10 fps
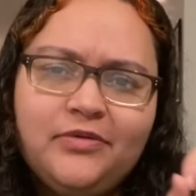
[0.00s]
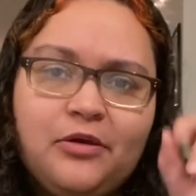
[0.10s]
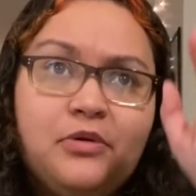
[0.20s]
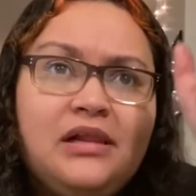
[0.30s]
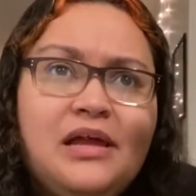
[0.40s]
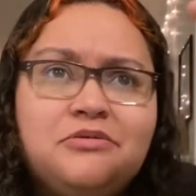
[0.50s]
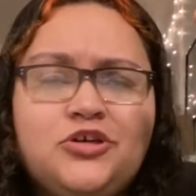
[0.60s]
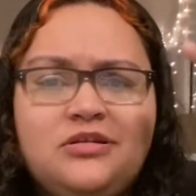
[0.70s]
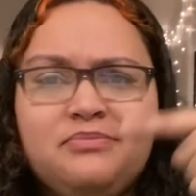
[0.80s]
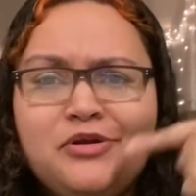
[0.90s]
Like when Clay was
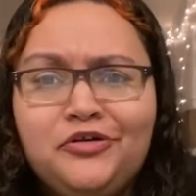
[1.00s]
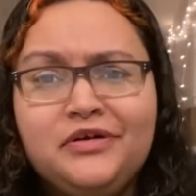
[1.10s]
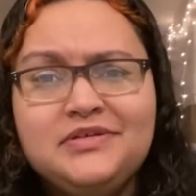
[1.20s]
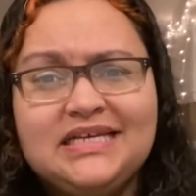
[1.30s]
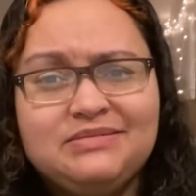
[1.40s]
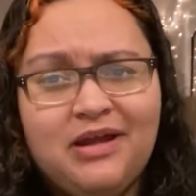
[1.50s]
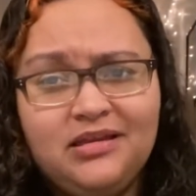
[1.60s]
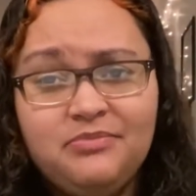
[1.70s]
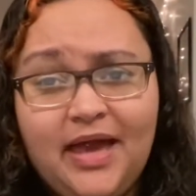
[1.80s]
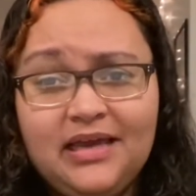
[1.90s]
looking in the mirror and he was like
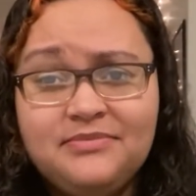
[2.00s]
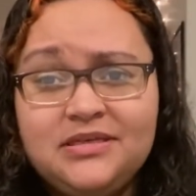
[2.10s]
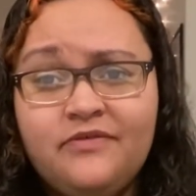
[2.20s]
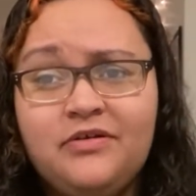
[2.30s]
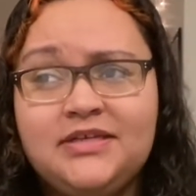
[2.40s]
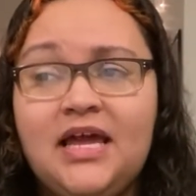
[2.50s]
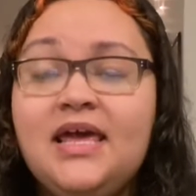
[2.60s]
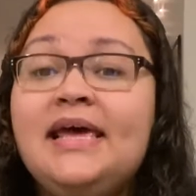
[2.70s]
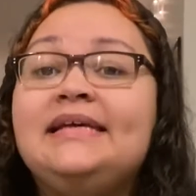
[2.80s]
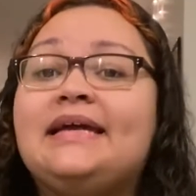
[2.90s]
smiling back at himself, I was like,
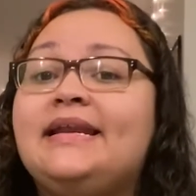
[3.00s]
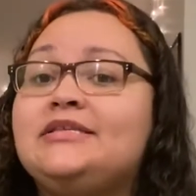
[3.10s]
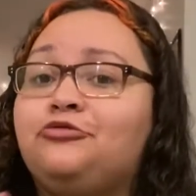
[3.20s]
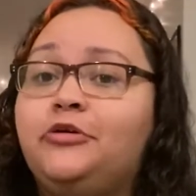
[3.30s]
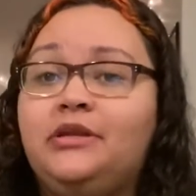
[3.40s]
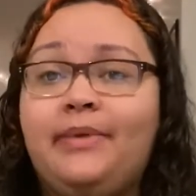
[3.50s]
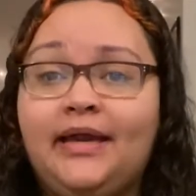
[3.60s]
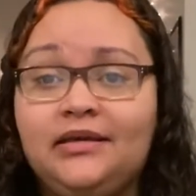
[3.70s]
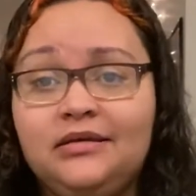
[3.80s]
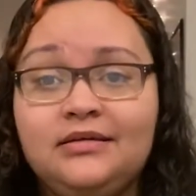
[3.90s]
yeah, I need to reel it
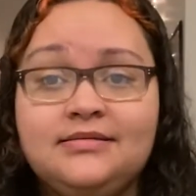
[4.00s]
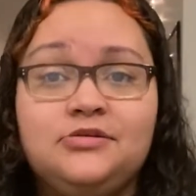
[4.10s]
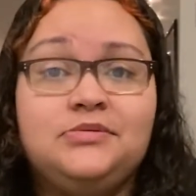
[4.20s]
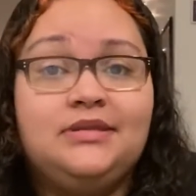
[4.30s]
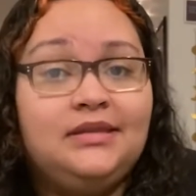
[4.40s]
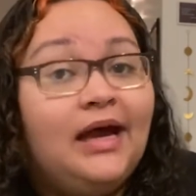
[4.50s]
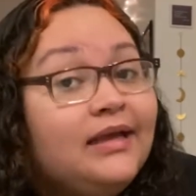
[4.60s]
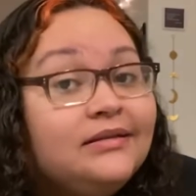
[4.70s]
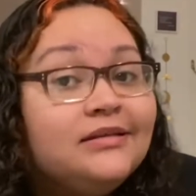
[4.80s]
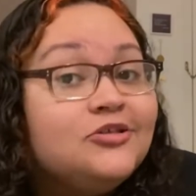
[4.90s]
back in because this was not
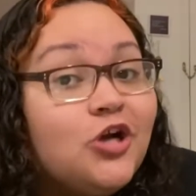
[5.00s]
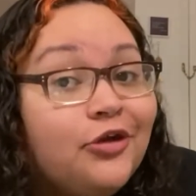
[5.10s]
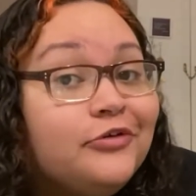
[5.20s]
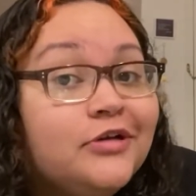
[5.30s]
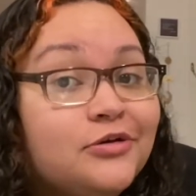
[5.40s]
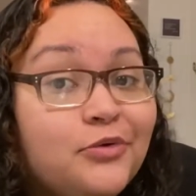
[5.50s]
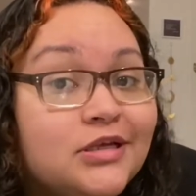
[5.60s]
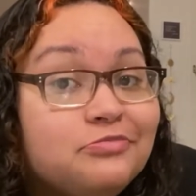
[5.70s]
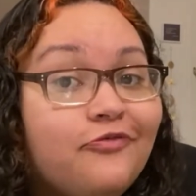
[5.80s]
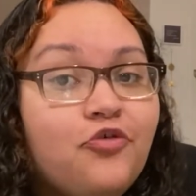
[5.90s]
the genre it was
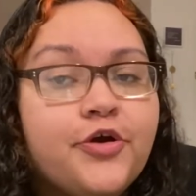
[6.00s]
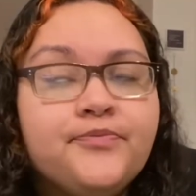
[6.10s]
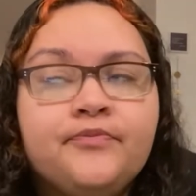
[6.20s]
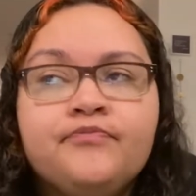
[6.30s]
before.